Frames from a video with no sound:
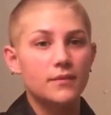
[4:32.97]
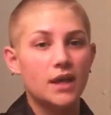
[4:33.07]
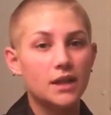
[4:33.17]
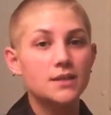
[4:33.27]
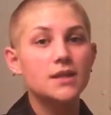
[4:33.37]

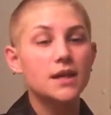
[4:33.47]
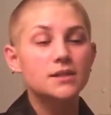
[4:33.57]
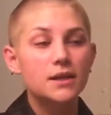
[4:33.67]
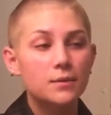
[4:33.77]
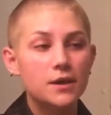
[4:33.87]
And that's an
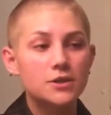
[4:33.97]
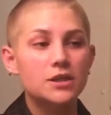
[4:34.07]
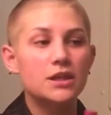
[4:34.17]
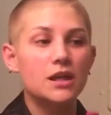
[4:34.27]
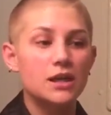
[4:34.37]
excellent question,
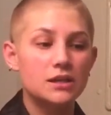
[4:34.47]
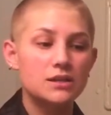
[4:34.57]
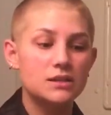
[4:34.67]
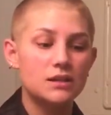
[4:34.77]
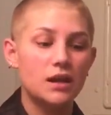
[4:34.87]
and
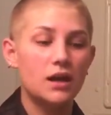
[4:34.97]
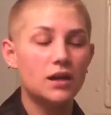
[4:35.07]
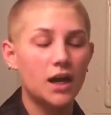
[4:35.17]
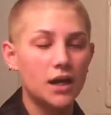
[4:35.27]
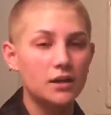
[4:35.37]
it's a
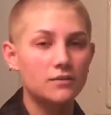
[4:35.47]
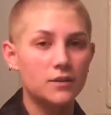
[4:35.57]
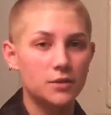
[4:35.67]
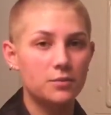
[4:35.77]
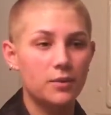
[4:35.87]
kind of
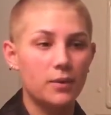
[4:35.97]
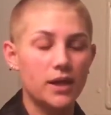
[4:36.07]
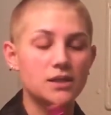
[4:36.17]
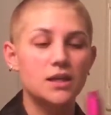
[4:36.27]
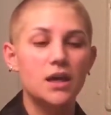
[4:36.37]
good
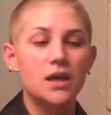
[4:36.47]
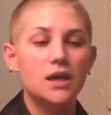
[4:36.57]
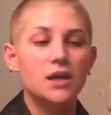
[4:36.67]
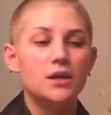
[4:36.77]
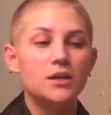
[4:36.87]
point.
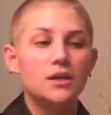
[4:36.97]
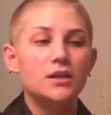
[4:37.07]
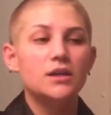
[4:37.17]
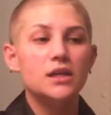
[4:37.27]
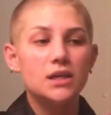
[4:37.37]

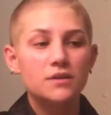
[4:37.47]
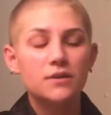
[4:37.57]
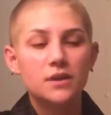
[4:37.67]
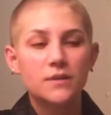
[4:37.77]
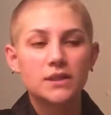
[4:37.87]

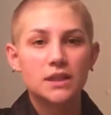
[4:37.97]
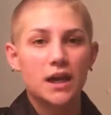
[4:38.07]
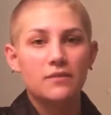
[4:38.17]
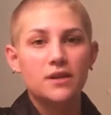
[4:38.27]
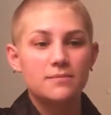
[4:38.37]
Even though I didn't
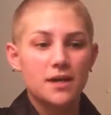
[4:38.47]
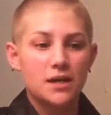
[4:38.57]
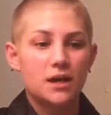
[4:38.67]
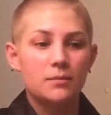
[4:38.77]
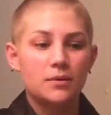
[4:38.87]
have any
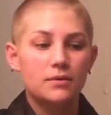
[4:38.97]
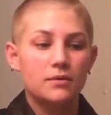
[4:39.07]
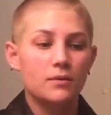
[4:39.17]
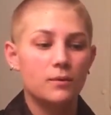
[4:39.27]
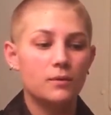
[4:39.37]
makeup
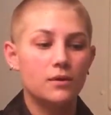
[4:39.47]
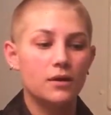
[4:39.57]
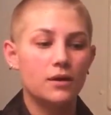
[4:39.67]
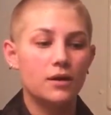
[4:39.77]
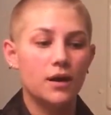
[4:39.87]

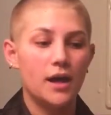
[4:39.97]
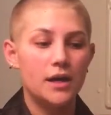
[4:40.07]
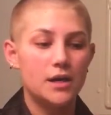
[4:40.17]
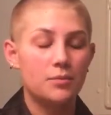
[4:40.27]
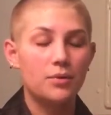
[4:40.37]
or
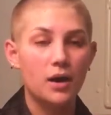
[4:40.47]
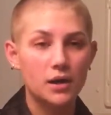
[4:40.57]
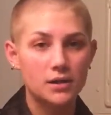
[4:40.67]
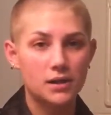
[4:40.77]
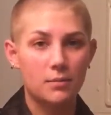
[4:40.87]
any
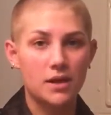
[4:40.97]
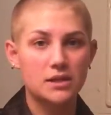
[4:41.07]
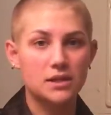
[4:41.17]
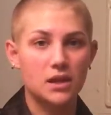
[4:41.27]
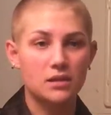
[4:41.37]
products on my
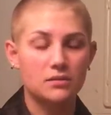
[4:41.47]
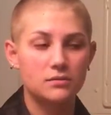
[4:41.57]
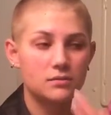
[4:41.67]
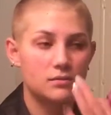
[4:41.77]
skin,